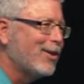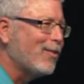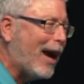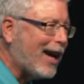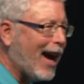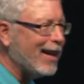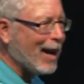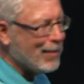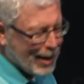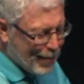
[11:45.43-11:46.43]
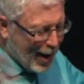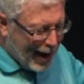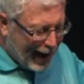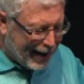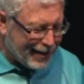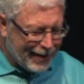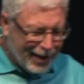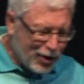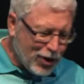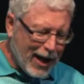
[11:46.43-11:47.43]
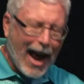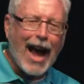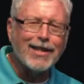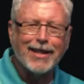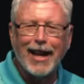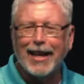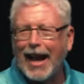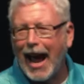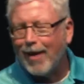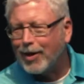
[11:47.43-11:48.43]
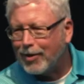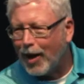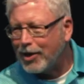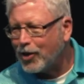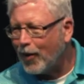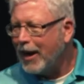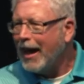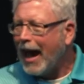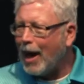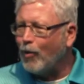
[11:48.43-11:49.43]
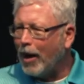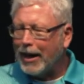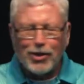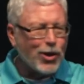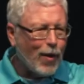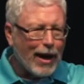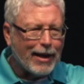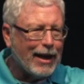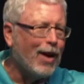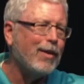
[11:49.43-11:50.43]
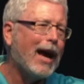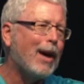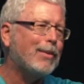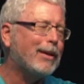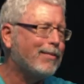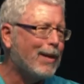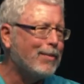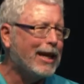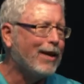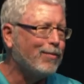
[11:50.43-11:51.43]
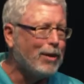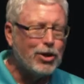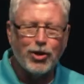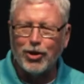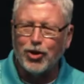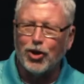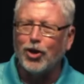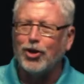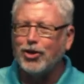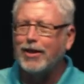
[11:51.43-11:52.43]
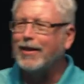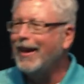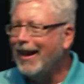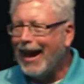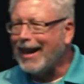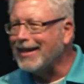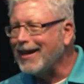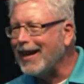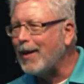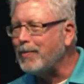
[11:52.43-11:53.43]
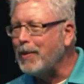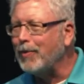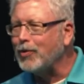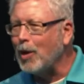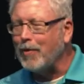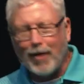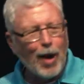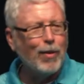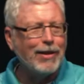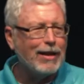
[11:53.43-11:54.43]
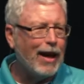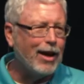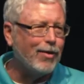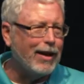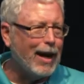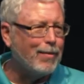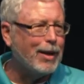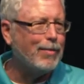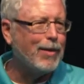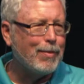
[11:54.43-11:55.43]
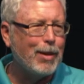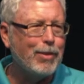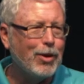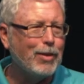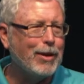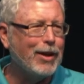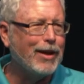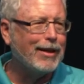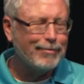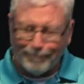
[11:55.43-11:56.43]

Right, God? I mean, come on. You said ask and I can have it, right? So I want it so I can, you know, yeah, I'm going to I'm going to give a bunch to the church. I can't tell you how many people have told me if I win the lottery, I'm going to I'm going to build the building.